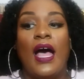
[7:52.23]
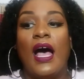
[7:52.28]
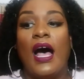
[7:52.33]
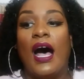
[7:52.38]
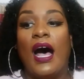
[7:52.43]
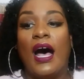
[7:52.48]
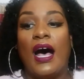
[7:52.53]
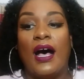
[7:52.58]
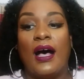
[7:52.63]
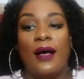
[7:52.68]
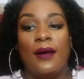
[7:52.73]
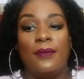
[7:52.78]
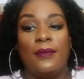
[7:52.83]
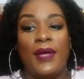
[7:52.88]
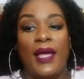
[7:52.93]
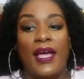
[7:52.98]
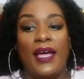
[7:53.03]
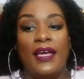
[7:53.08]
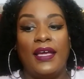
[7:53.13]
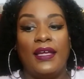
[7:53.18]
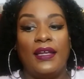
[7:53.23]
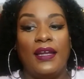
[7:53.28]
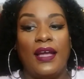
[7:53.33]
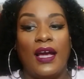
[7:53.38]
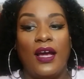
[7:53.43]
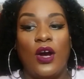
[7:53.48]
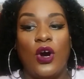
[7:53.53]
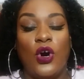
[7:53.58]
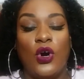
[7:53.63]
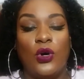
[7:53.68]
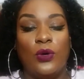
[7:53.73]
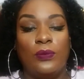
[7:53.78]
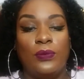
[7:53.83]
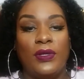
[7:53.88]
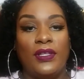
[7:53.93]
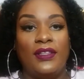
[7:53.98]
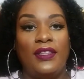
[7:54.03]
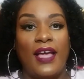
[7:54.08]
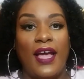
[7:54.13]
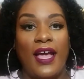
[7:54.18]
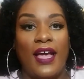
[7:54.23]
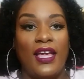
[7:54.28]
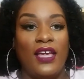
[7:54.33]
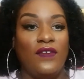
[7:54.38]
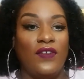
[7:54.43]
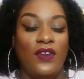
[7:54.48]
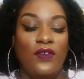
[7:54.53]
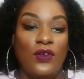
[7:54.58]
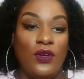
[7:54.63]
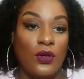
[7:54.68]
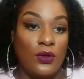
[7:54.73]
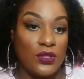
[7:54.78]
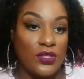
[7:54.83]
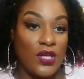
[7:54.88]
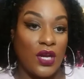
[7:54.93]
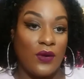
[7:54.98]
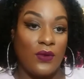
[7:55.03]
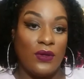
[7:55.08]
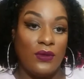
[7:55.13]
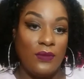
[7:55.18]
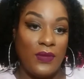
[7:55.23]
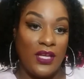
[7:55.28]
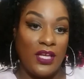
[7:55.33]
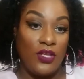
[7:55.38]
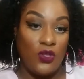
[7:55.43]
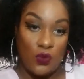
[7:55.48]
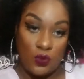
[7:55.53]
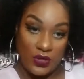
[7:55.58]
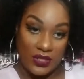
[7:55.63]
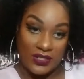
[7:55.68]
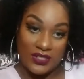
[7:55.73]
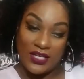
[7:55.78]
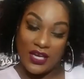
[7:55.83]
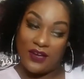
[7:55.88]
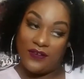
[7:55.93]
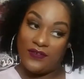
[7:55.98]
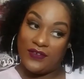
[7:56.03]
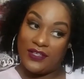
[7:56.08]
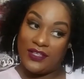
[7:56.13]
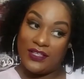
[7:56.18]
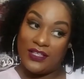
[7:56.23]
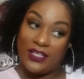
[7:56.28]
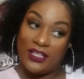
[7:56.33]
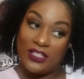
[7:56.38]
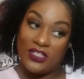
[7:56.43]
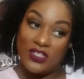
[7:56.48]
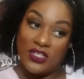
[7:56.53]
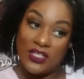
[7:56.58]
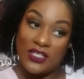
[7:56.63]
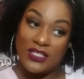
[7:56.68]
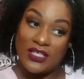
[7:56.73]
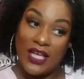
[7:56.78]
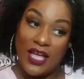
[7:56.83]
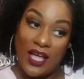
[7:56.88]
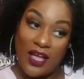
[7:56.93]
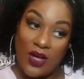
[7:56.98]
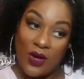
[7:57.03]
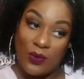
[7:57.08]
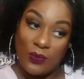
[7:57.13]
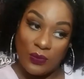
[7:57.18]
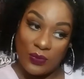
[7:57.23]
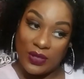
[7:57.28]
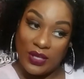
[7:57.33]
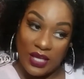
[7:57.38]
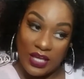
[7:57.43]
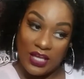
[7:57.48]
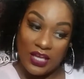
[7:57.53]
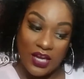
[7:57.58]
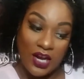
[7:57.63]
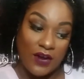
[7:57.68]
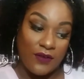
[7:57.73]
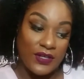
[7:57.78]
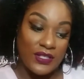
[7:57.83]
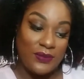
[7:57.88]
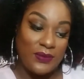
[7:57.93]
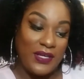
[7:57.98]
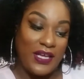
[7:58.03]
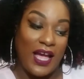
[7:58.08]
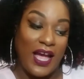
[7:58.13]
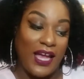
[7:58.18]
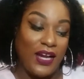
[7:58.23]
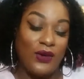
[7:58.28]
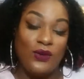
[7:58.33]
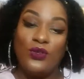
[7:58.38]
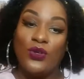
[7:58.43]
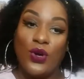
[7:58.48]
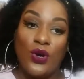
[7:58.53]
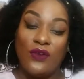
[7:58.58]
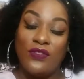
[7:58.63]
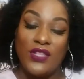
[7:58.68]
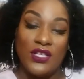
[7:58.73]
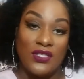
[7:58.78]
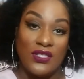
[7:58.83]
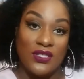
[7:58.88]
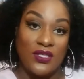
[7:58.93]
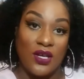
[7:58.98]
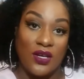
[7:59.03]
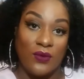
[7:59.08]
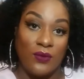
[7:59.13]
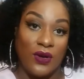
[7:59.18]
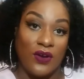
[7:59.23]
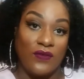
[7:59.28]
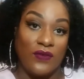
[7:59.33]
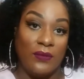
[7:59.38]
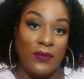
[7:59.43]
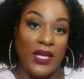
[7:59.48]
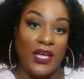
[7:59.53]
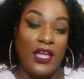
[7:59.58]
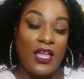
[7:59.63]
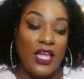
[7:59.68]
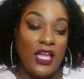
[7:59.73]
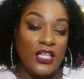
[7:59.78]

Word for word: And I hope that even if you don't start with me, you can definitely just help encourage me. I don't know if this is going to work for me.